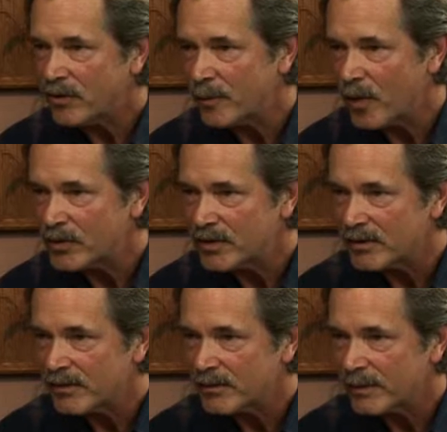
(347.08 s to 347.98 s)
your
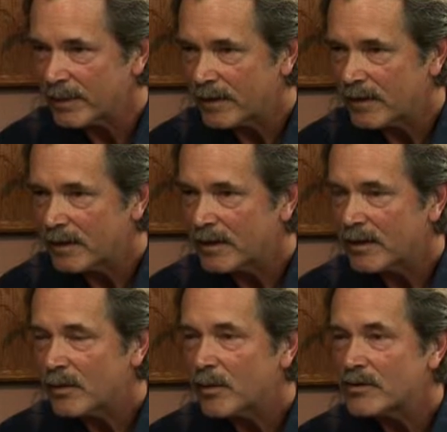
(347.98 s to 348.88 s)
emotions,
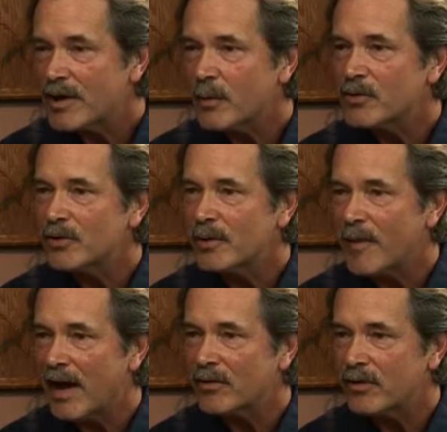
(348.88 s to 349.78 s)
which helps you to
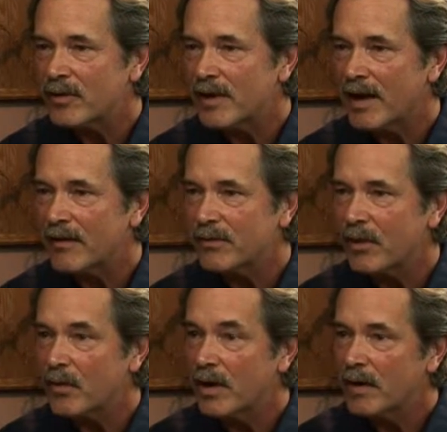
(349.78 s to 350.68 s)
master your life.
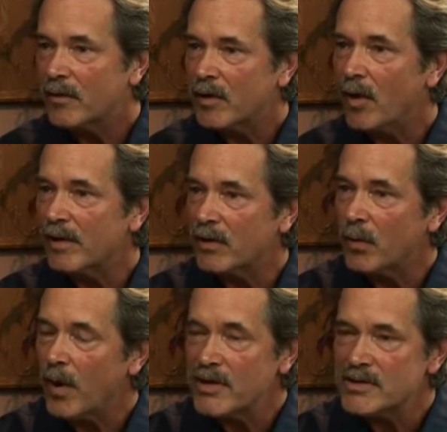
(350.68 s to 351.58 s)
So regarding the
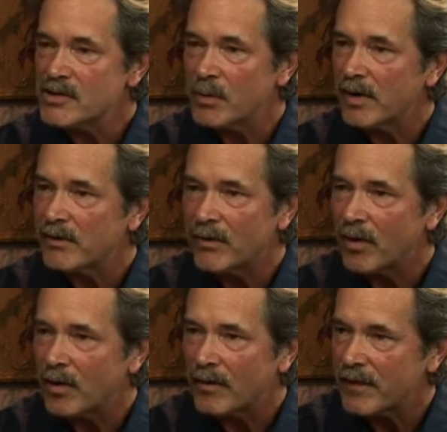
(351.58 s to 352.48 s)
questions, you want to
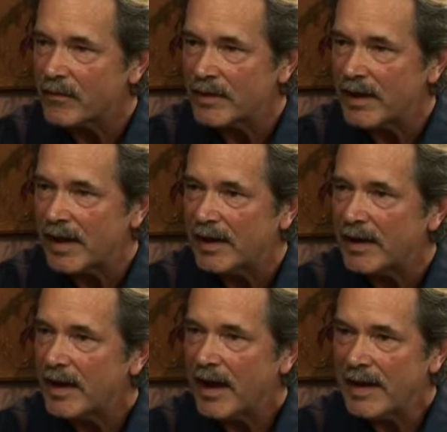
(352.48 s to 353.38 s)
start off every day
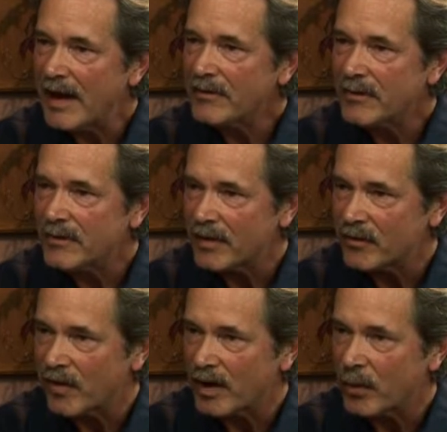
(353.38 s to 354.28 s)
and ask yourself
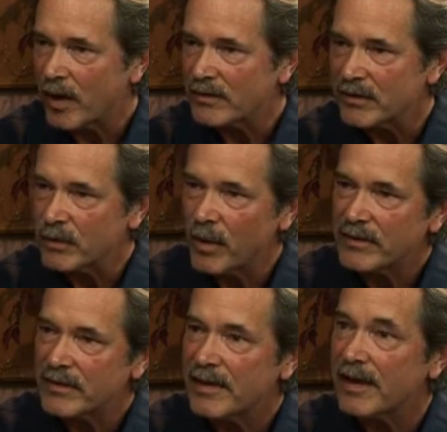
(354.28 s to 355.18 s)
great questions.
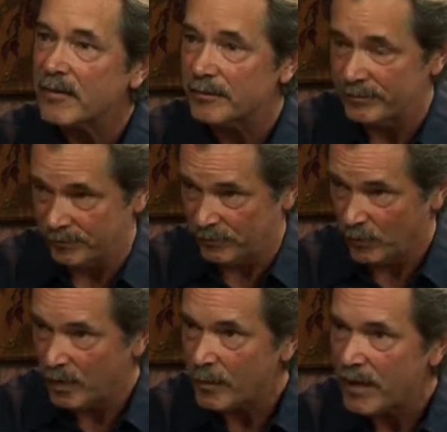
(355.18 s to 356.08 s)
Questions like,
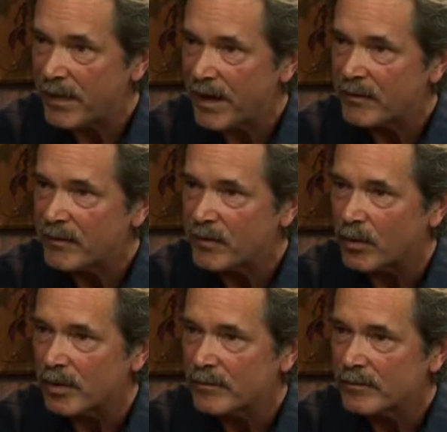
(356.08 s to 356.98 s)
what am I thankful
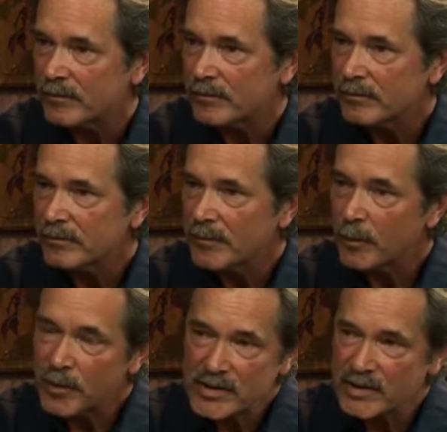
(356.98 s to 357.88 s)
for?
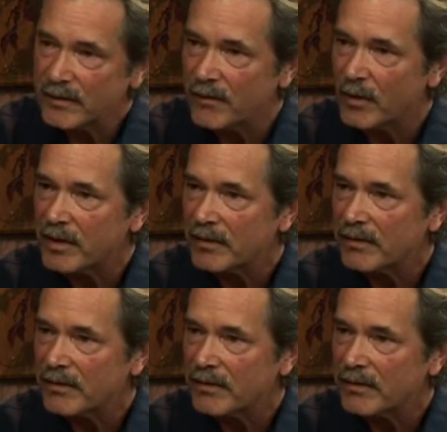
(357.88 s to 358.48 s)
Appreciative focus.